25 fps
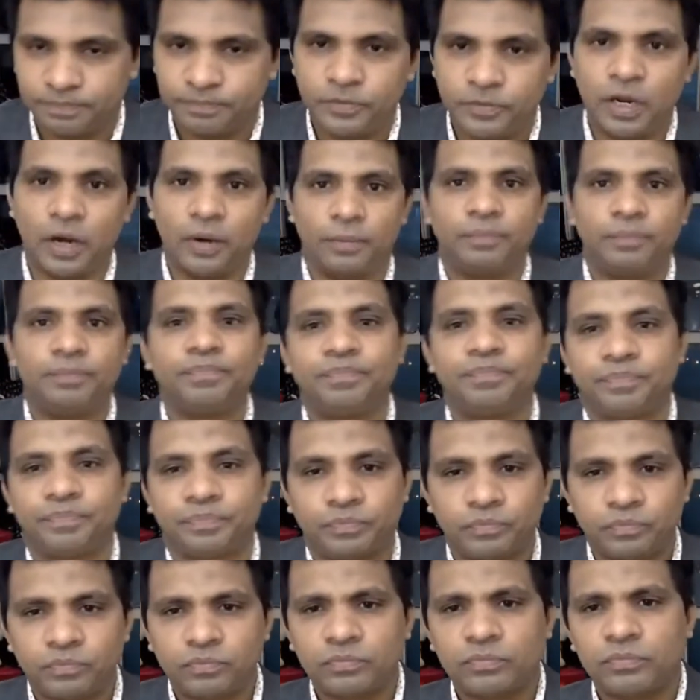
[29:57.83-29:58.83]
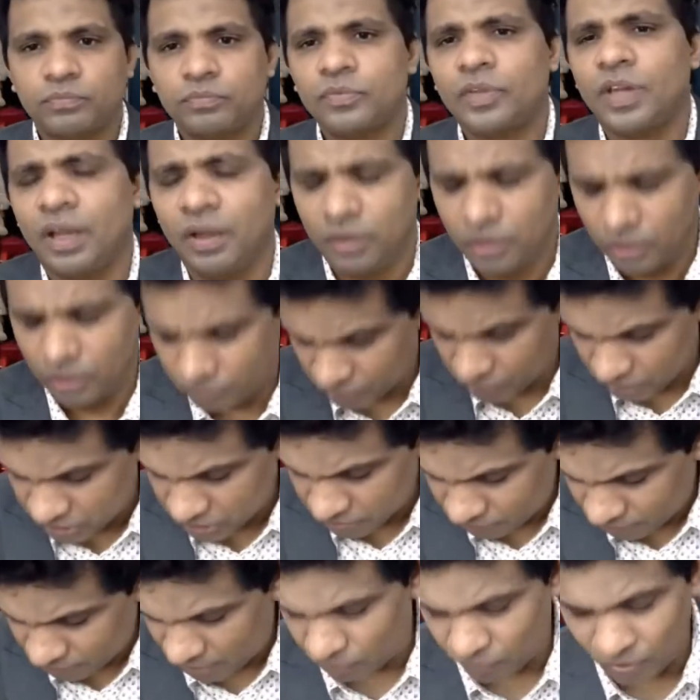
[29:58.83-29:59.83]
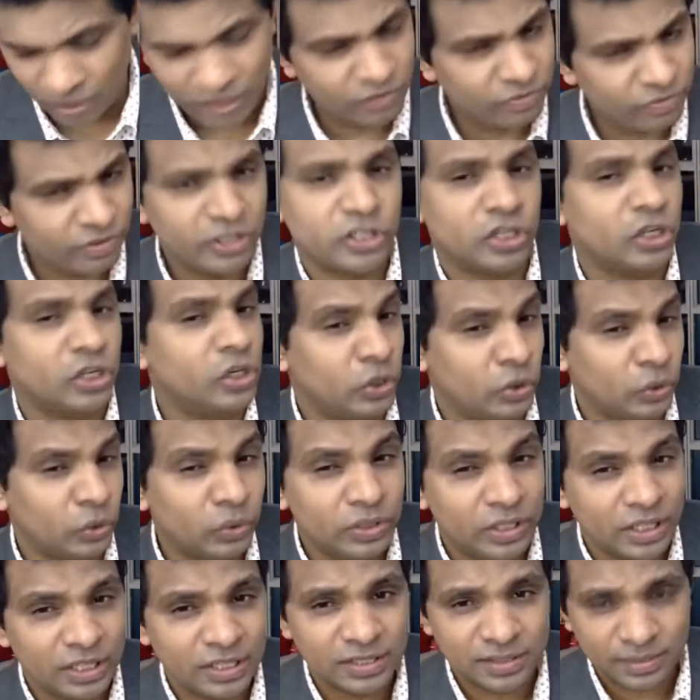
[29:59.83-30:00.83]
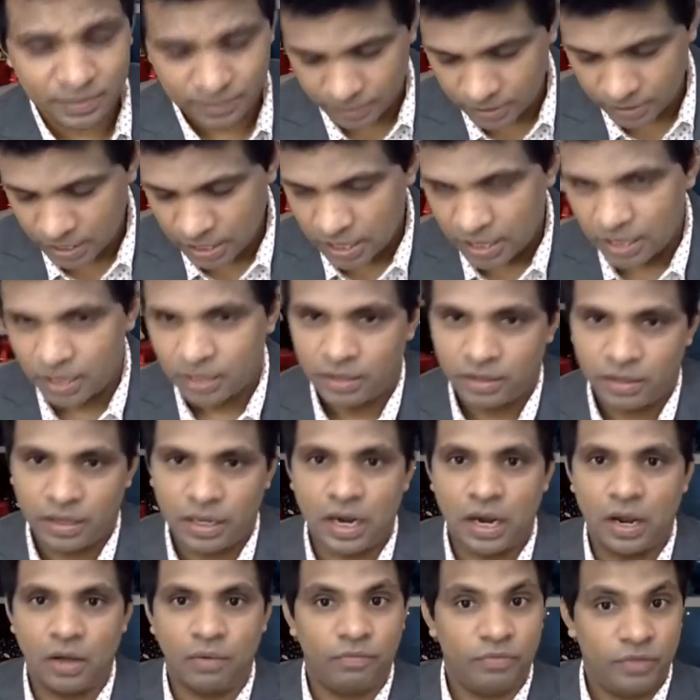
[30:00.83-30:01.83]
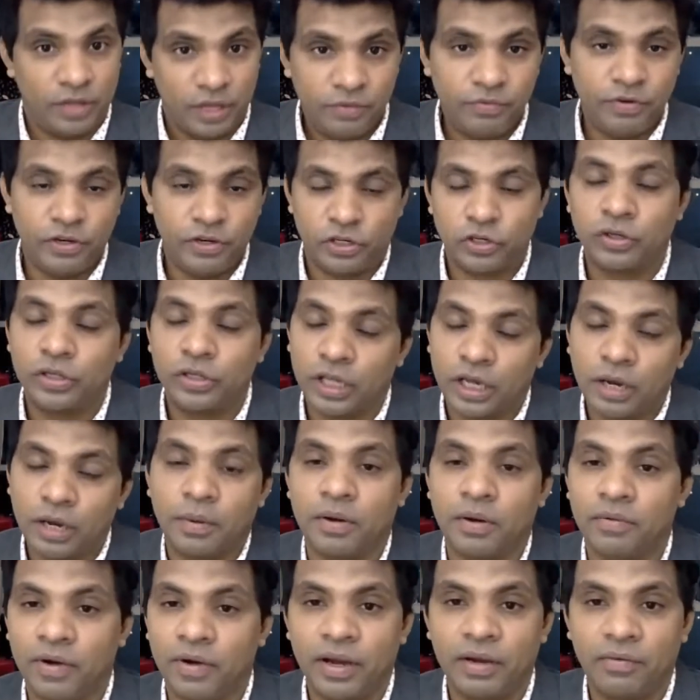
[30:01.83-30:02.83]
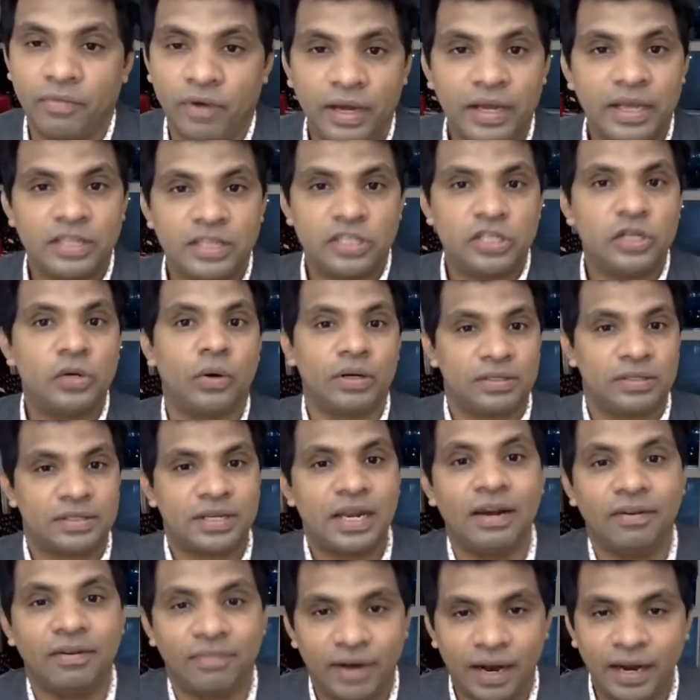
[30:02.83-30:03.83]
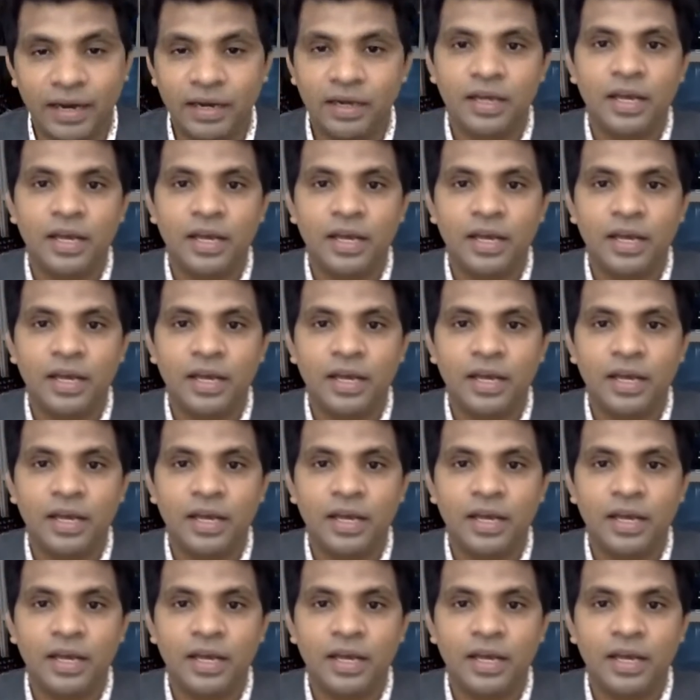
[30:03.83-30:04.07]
Now, first of all, why we should do this? And then we should think about why SEO itself, right?